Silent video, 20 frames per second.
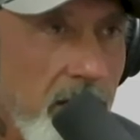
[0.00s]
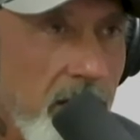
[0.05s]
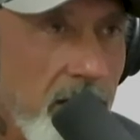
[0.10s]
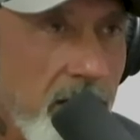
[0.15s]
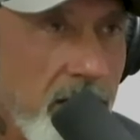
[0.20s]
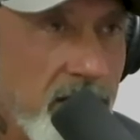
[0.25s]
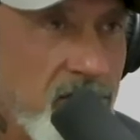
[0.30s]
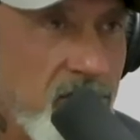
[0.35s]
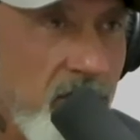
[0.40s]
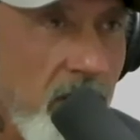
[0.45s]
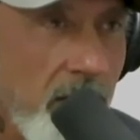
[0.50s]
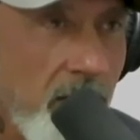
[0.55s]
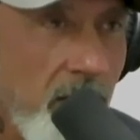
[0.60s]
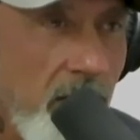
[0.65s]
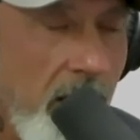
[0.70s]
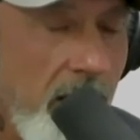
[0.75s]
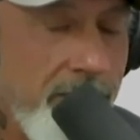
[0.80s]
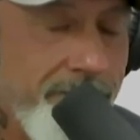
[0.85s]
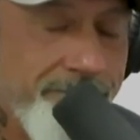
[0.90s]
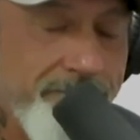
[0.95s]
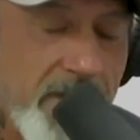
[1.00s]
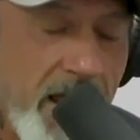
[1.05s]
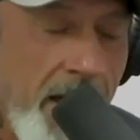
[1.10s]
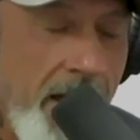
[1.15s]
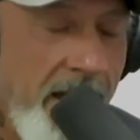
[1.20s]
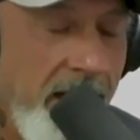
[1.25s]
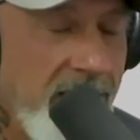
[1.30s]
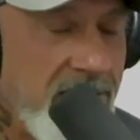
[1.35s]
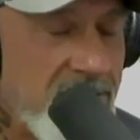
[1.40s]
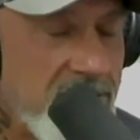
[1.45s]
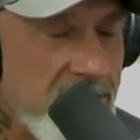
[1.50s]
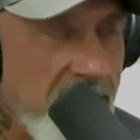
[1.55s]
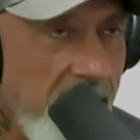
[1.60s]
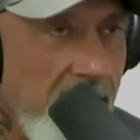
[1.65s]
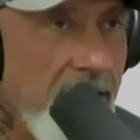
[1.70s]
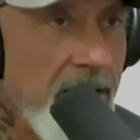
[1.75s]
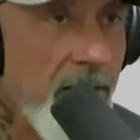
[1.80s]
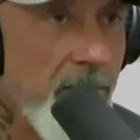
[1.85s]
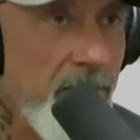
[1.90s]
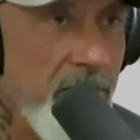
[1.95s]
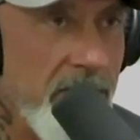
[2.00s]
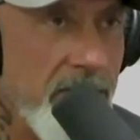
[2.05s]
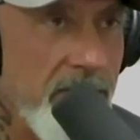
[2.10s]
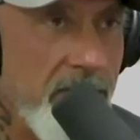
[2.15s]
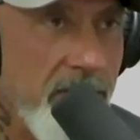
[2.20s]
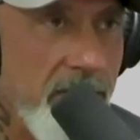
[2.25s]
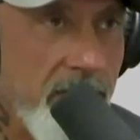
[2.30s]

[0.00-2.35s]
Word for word: This gener I, I hate saying it, but